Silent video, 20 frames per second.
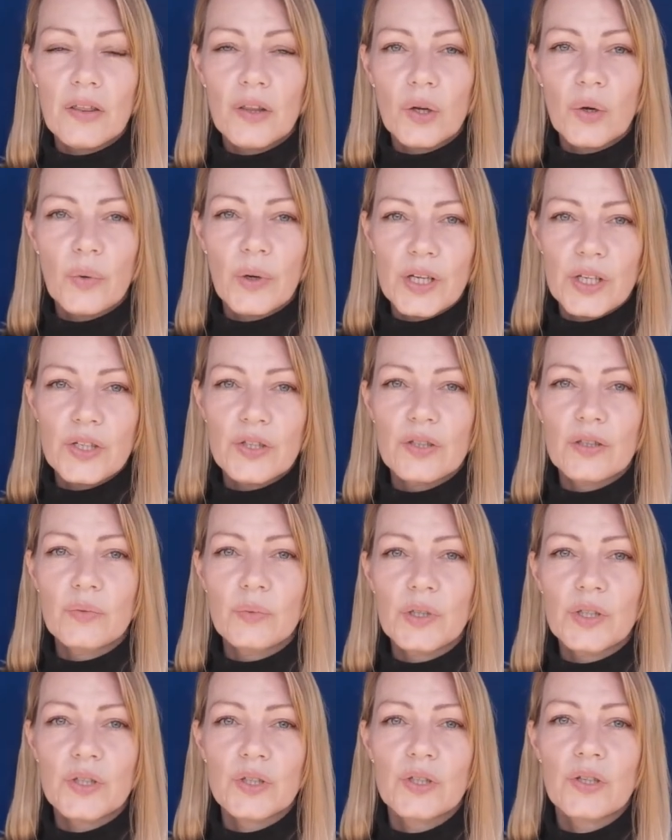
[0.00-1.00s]
The
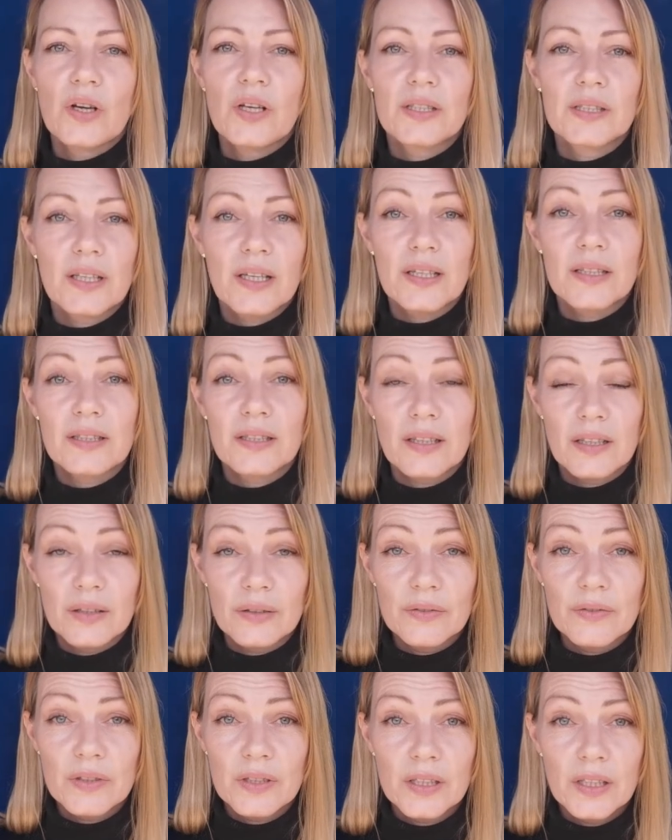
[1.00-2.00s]
question we should ask
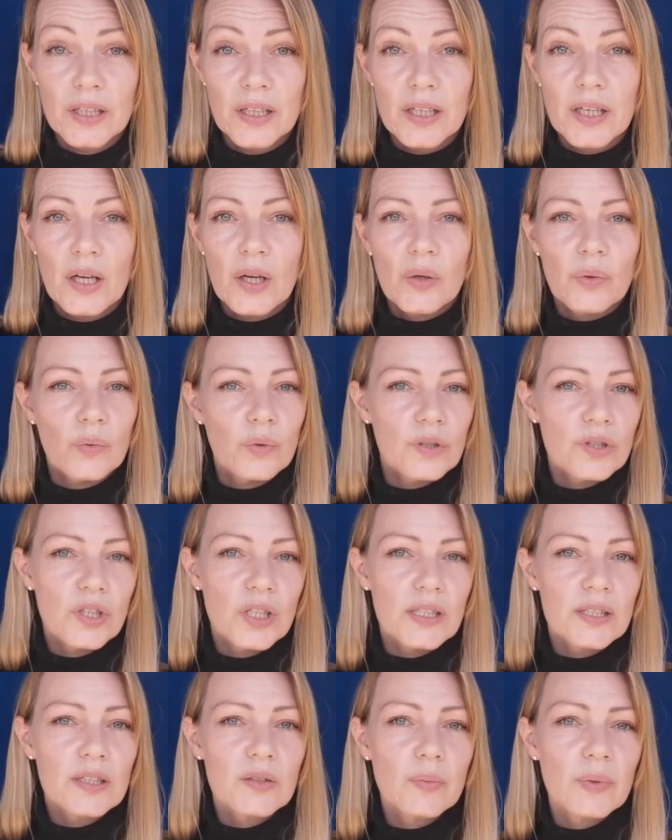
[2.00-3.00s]
ourselves, will
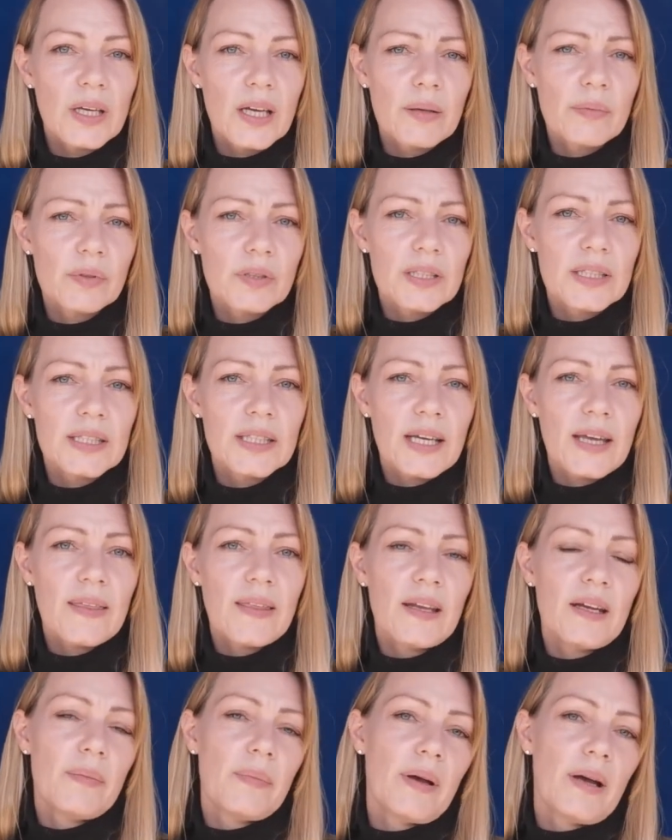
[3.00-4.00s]
Jesus be able to
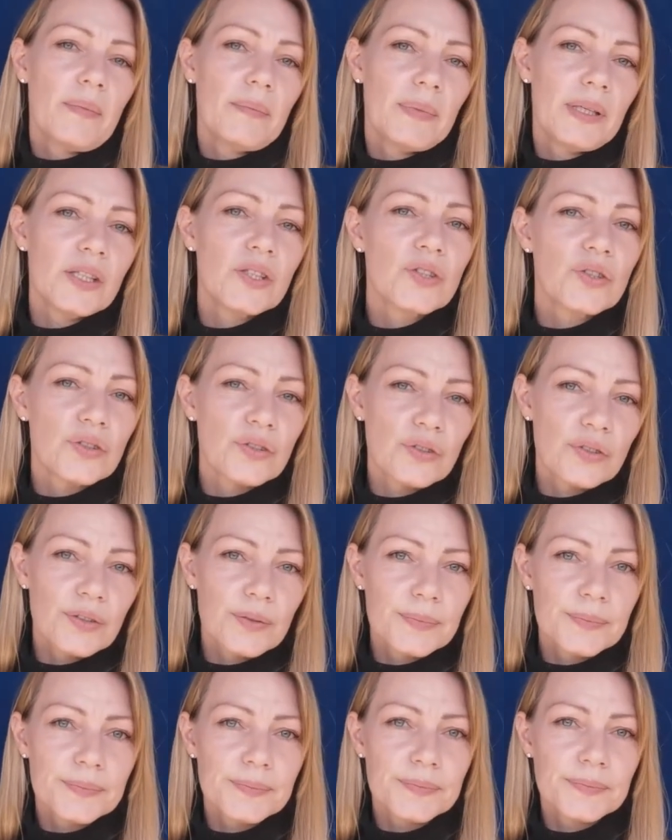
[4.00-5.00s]
say that about me
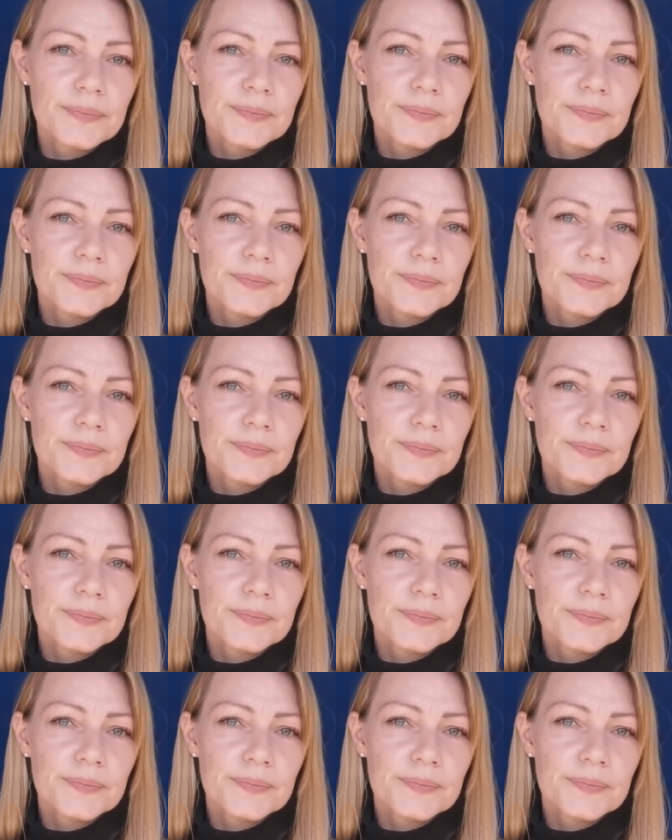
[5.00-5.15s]
too?